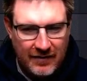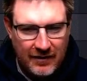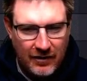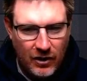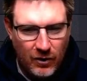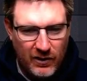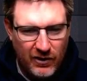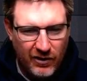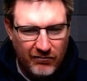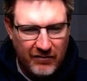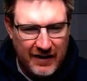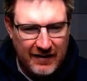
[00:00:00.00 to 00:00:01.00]
to go. We're not
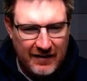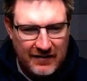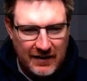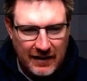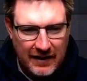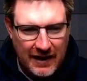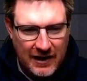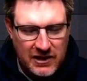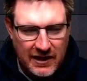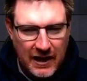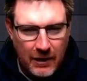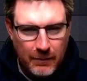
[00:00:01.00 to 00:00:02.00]
realistically
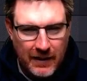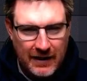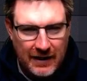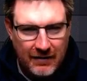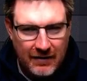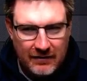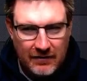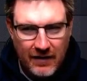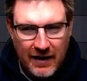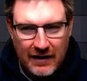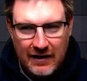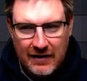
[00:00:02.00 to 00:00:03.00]
catching Alpine either. So
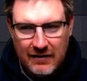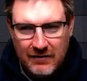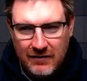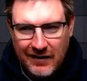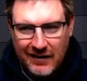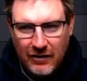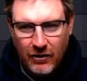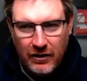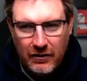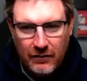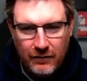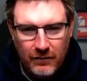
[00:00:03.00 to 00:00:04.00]
that is
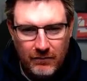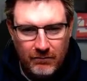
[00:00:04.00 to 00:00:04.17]
kind of